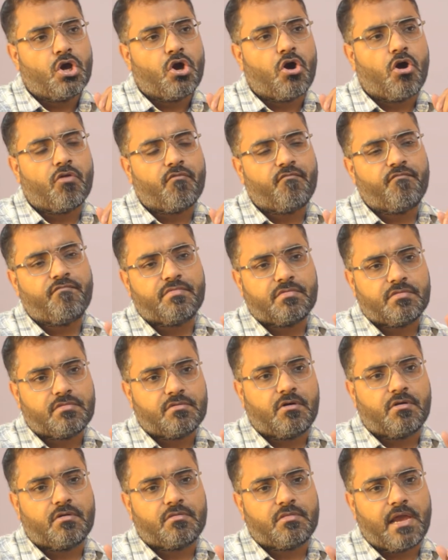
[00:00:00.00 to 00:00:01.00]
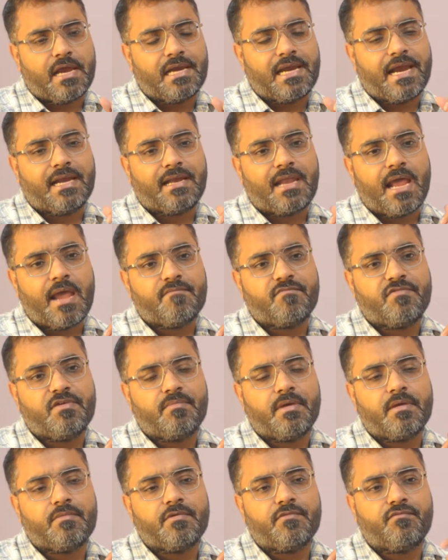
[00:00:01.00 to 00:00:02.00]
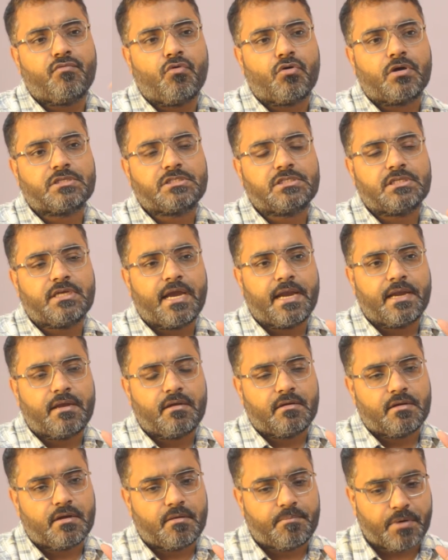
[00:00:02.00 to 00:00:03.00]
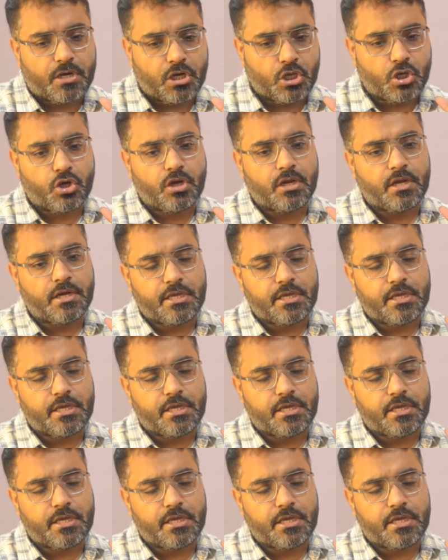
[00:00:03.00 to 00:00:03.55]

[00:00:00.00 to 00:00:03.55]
or at times we may be focusing at a particular